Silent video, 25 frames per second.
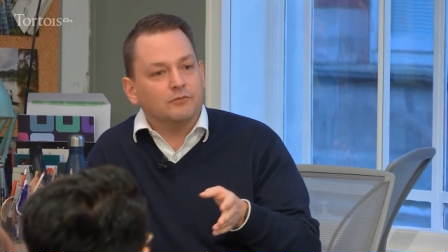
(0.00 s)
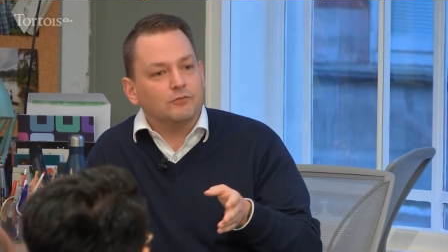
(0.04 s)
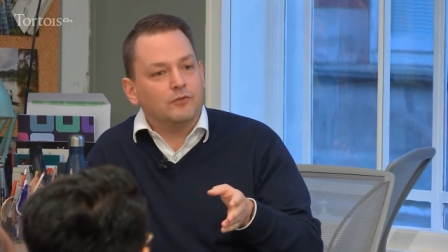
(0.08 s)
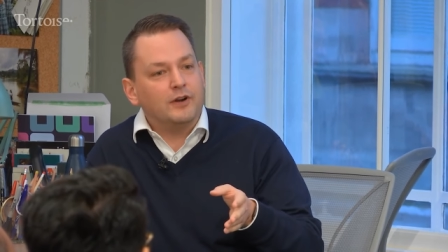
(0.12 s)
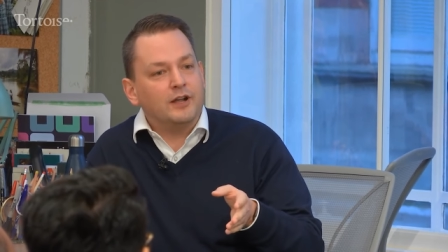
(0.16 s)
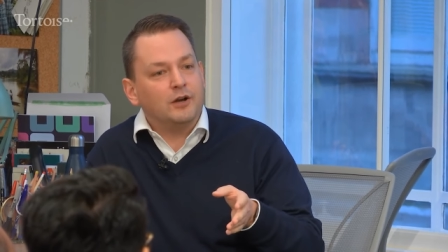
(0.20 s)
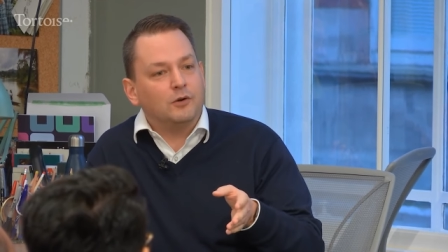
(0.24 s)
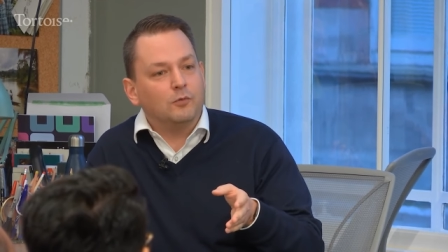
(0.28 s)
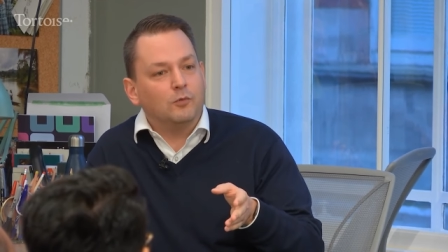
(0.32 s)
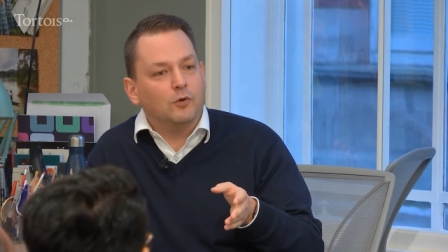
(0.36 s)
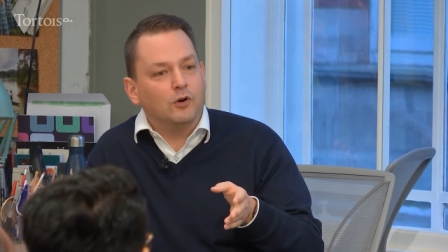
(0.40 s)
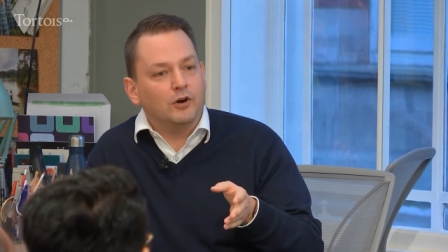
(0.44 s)

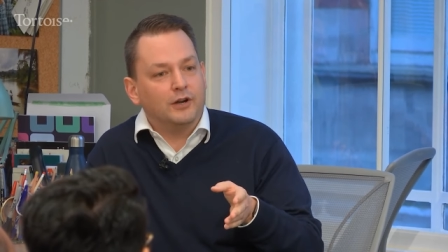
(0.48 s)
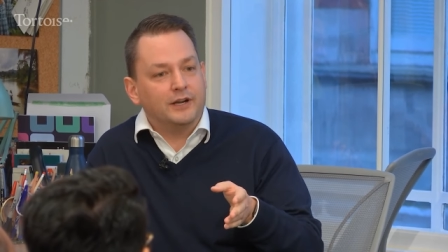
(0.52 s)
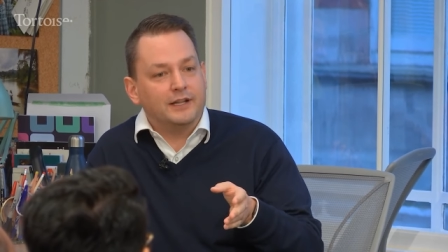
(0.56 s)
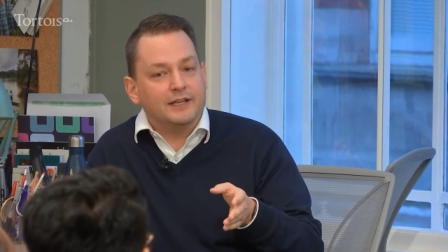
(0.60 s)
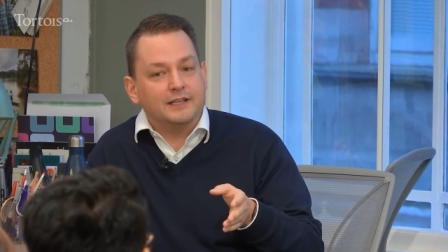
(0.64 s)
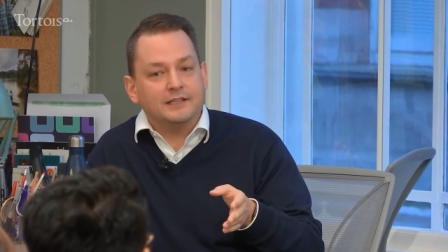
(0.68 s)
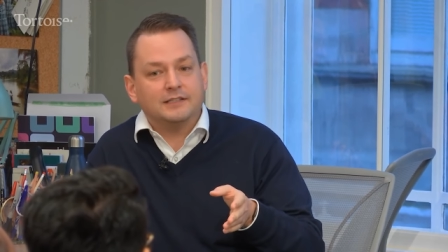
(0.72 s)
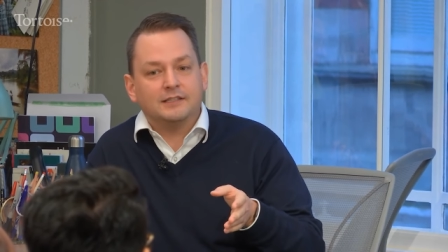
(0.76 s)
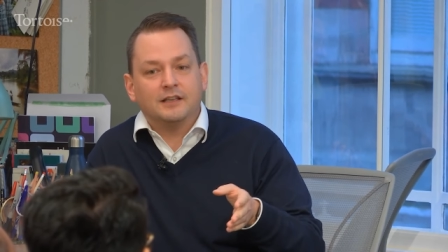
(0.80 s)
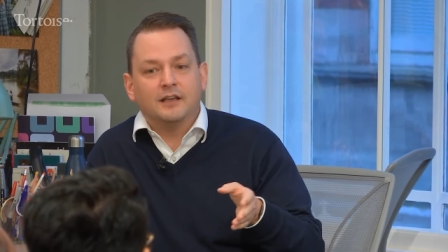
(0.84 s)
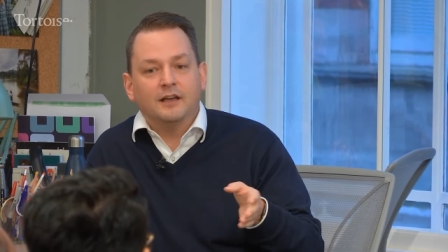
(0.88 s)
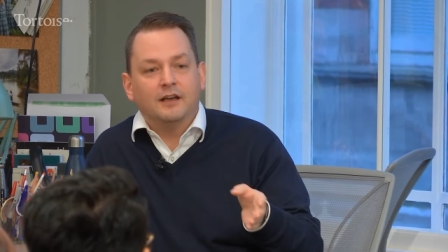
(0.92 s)
real one,
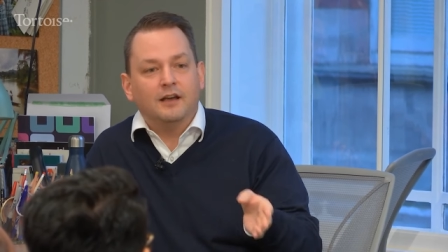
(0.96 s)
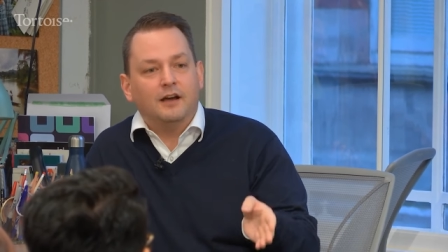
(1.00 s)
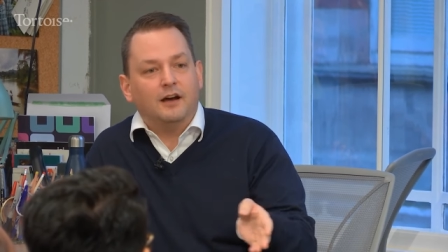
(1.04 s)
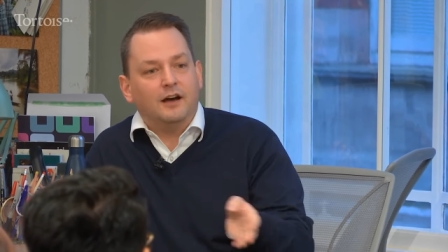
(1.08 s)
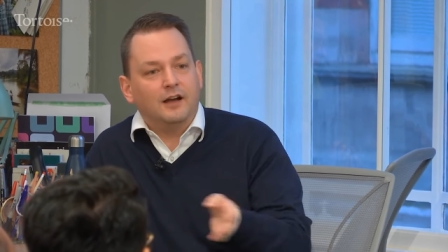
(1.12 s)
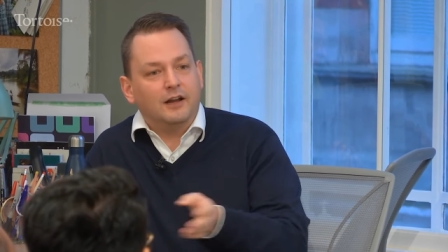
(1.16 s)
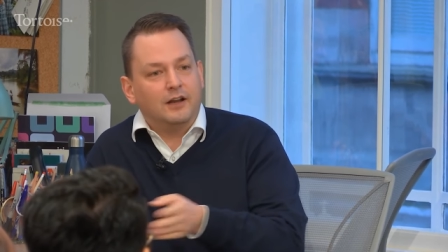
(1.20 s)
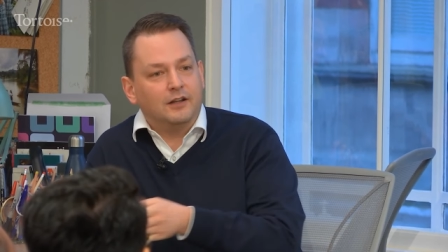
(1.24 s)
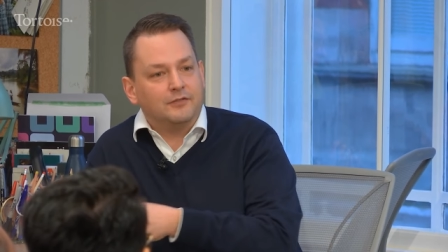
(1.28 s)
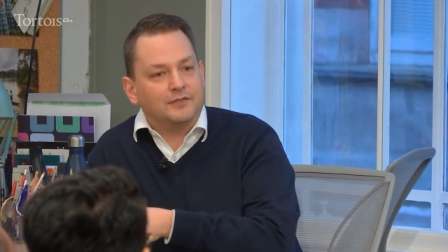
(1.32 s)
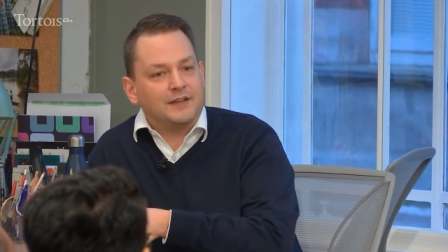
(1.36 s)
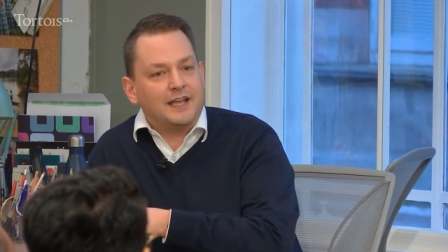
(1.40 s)
is
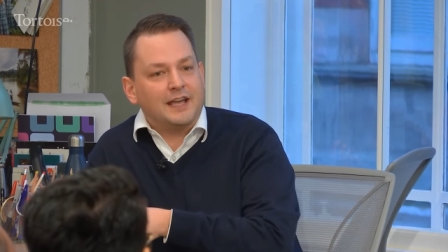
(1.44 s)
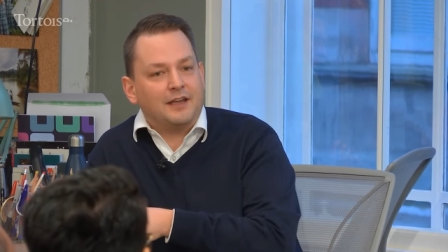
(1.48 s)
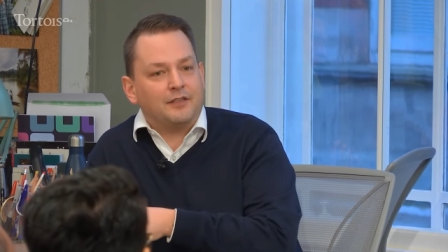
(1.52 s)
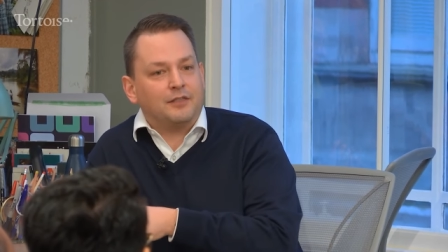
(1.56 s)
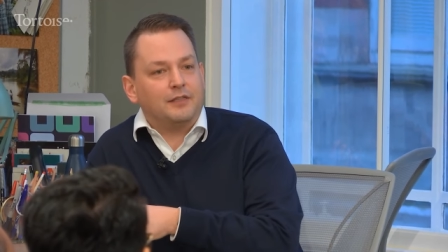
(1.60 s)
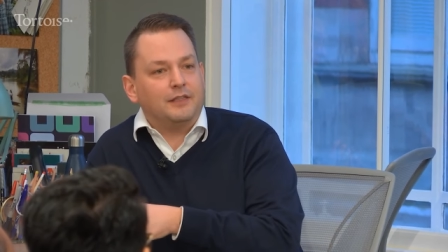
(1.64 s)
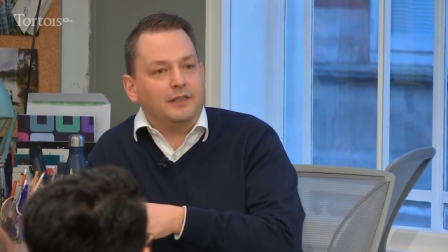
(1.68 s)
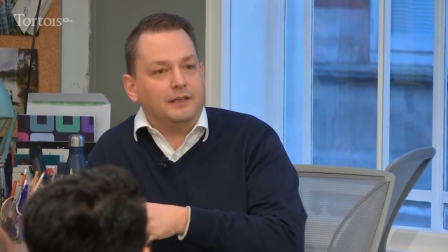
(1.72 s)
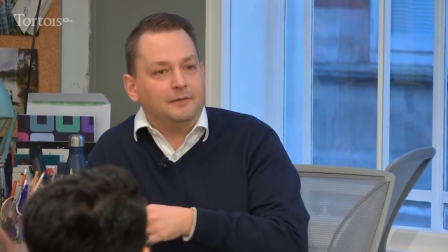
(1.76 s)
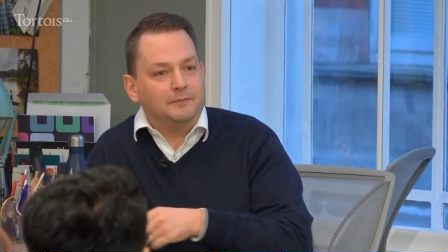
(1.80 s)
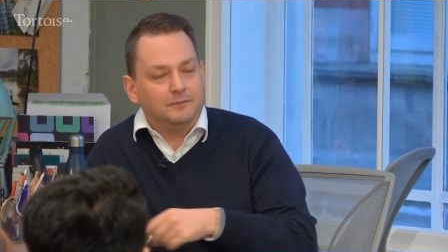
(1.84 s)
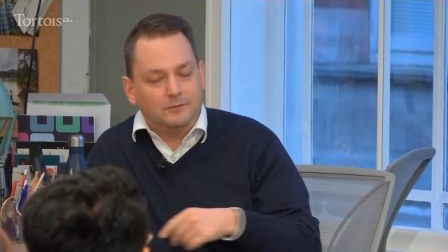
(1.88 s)
I love
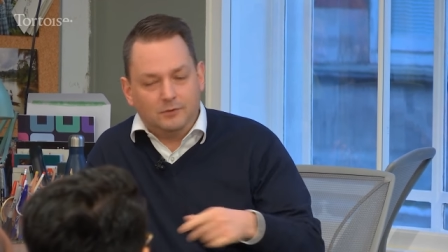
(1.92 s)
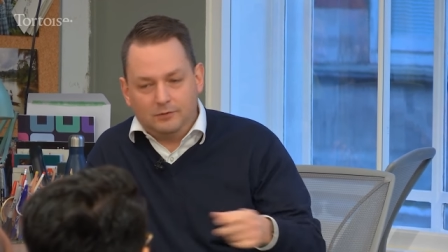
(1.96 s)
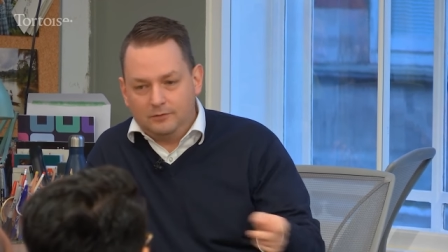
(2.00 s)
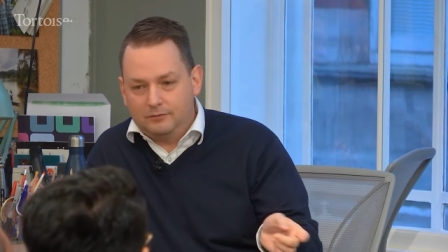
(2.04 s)
Kathy.